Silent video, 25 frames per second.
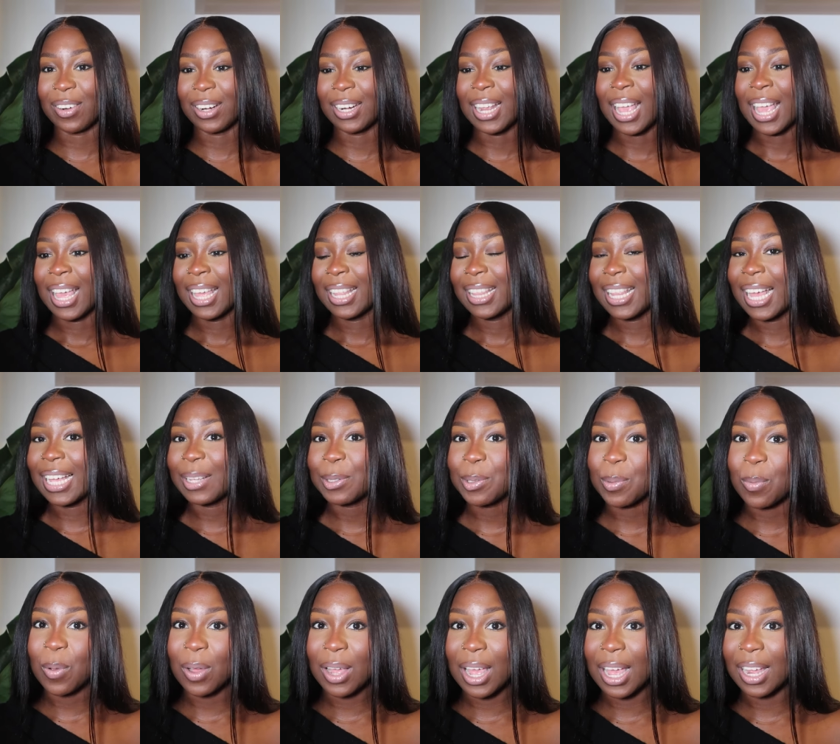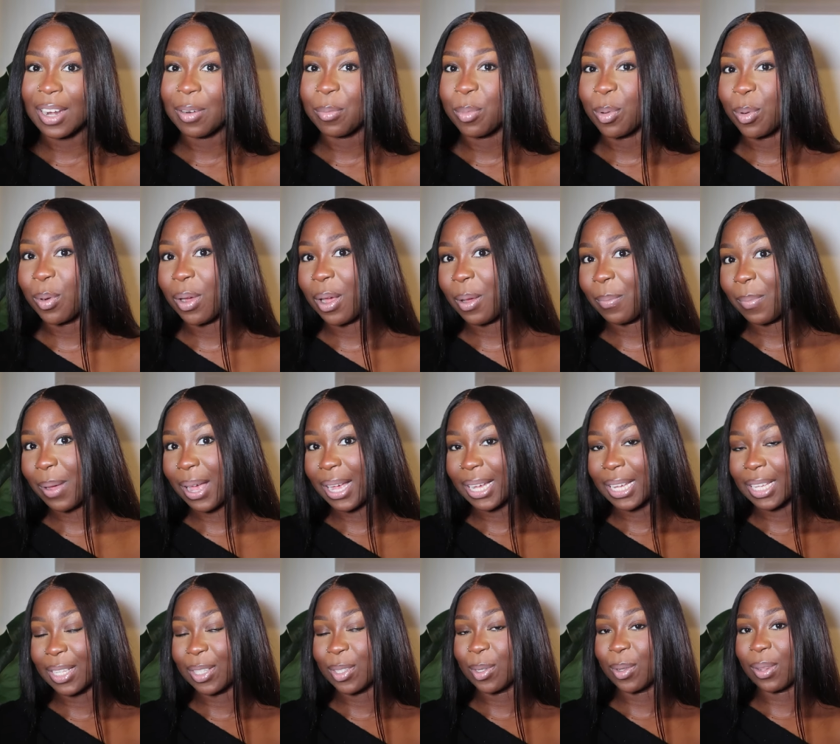and that's what kind of brought her
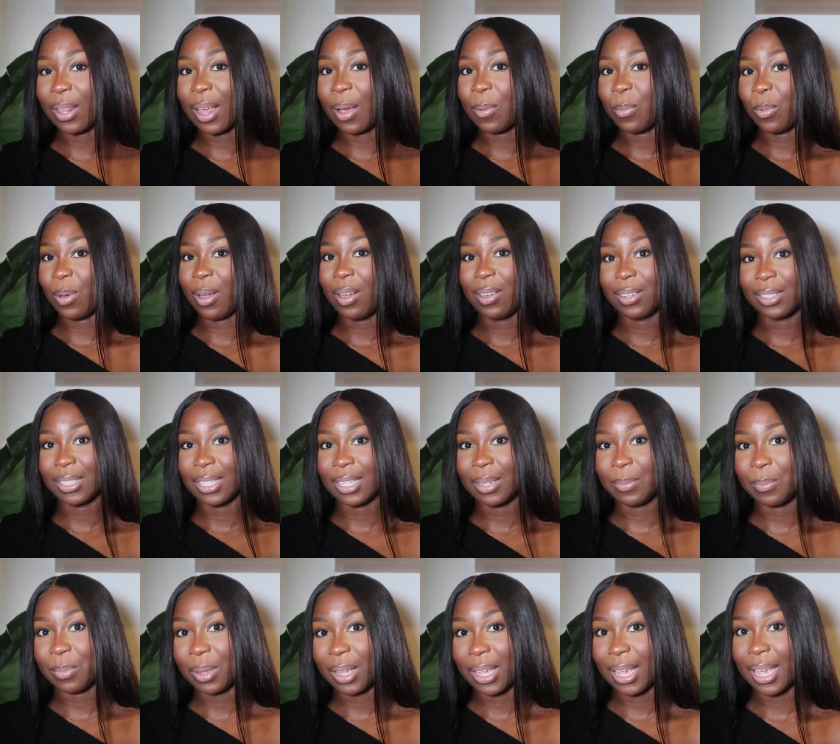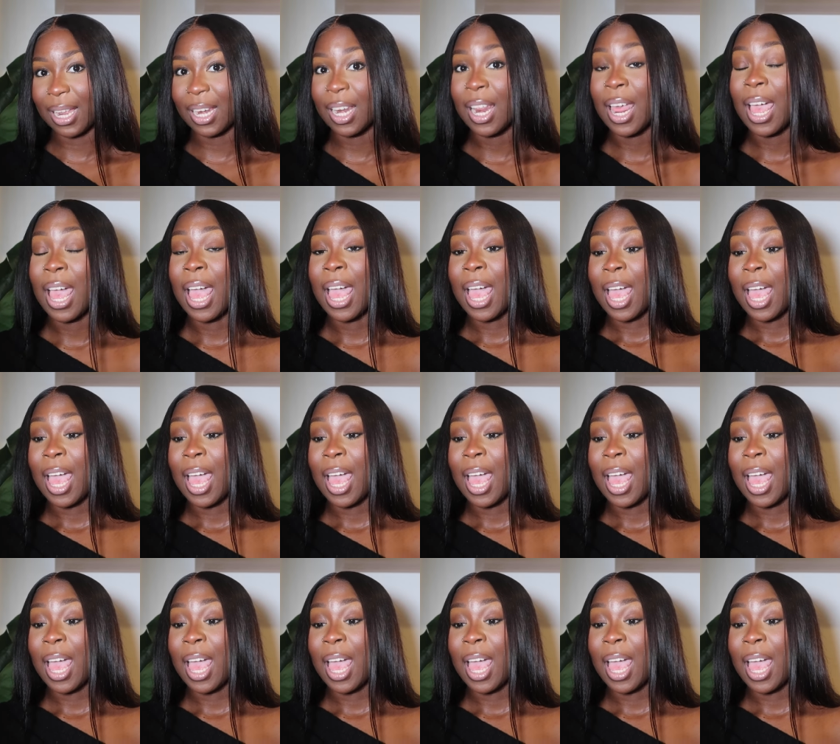back into that world and begin